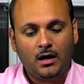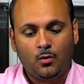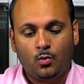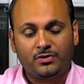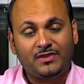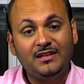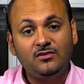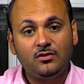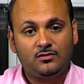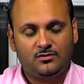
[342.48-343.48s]
What
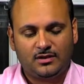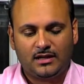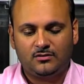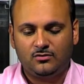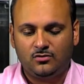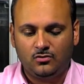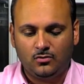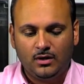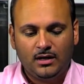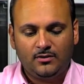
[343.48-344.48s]
these are designed to
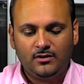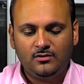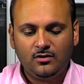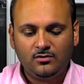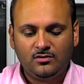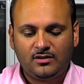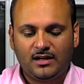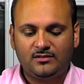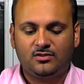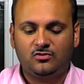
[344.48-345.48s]
do, these are
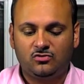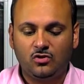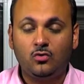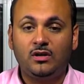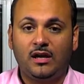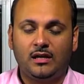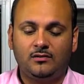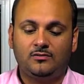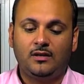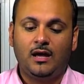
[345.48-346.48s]
designed to
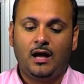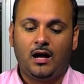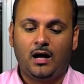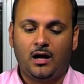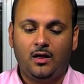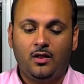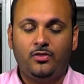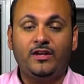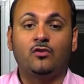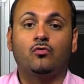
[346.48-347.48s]
showcase
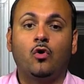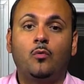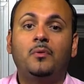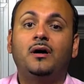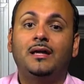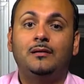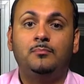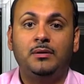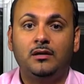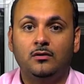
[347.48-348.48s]
the aroma in
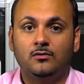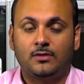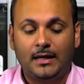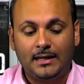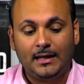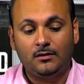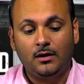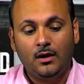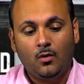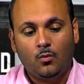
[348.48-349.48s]
beers.
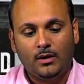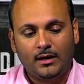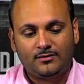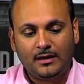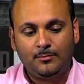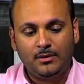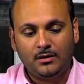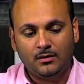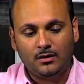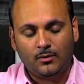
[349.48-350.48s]
And when I say
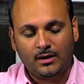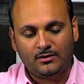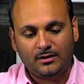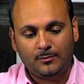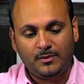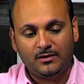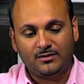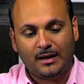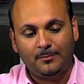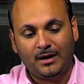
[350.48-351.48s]
beers,
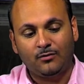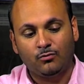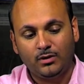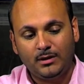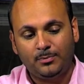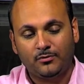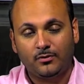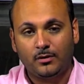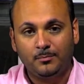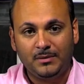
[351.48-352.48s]
I really
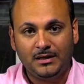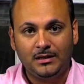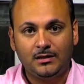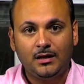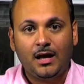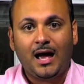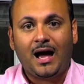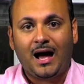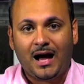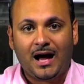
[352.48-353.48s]
mean
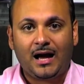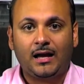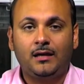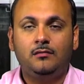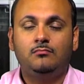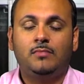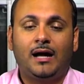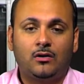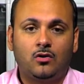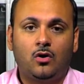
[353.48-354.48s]
high
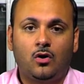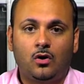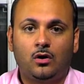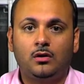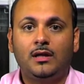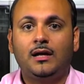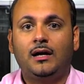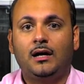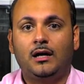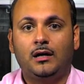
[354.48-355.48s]
alcohol
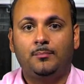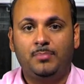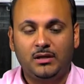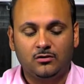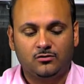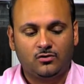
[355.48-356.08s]
beers.